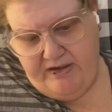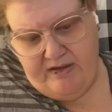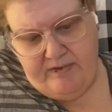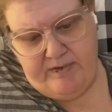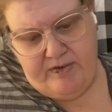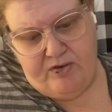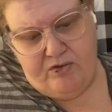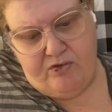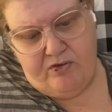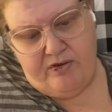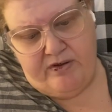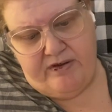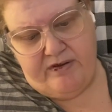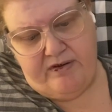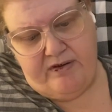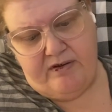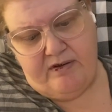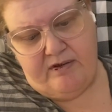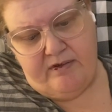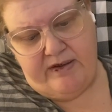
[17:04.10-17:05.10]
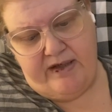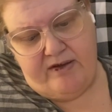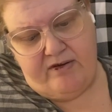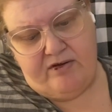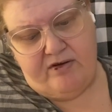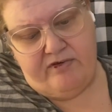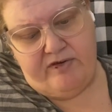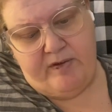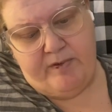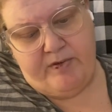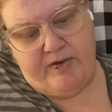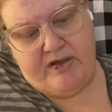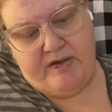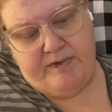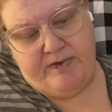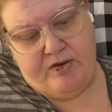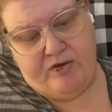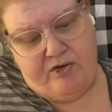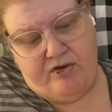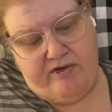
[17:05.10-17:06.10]
them in order. I don't know if you put them
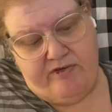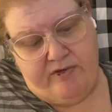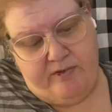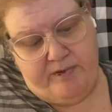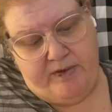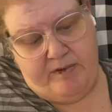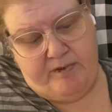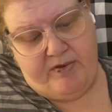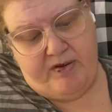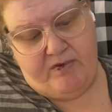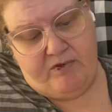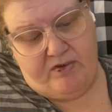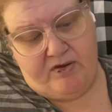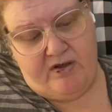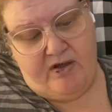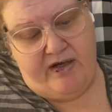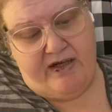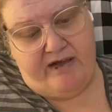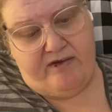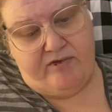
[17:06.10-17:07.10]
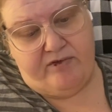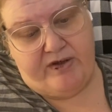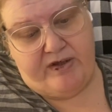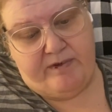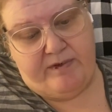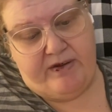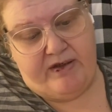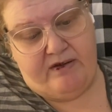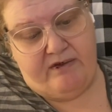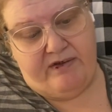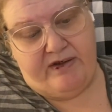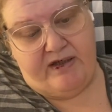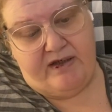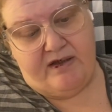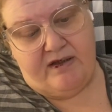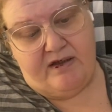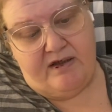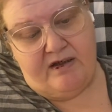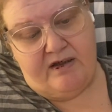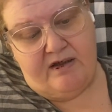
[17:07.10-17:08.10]
in order for me, but we'll go ahead and read them anyway.
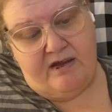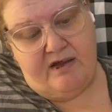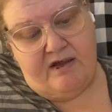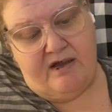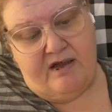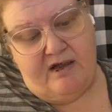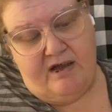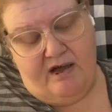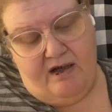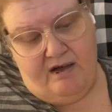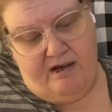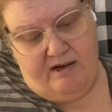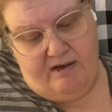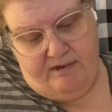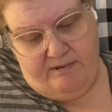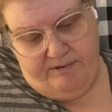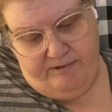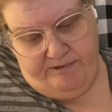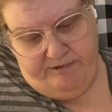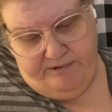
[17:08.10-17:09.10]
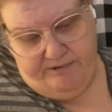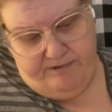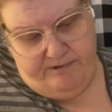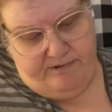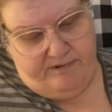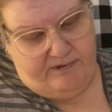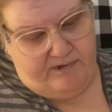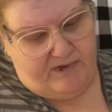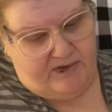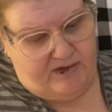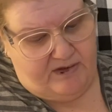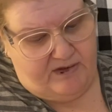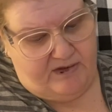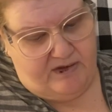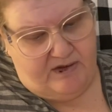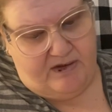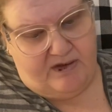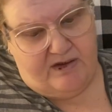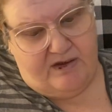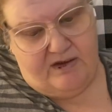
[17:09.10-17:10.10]
Um,
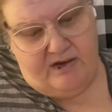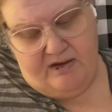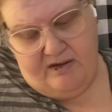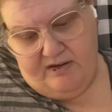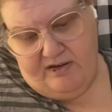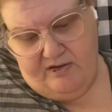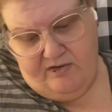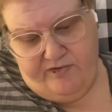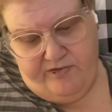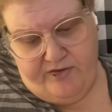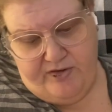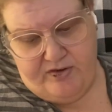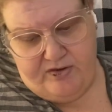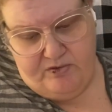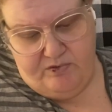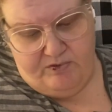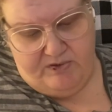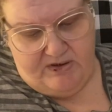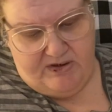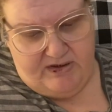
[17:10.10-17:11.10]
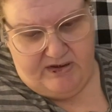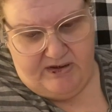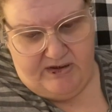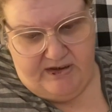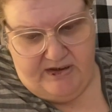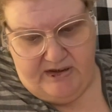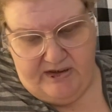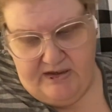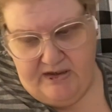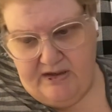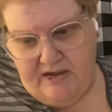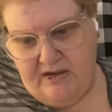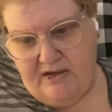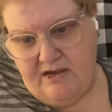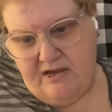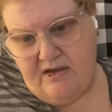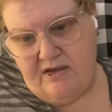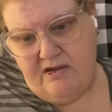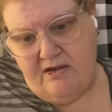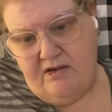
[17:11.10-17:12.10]
this first one
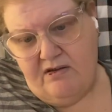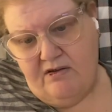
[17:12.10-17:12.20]
is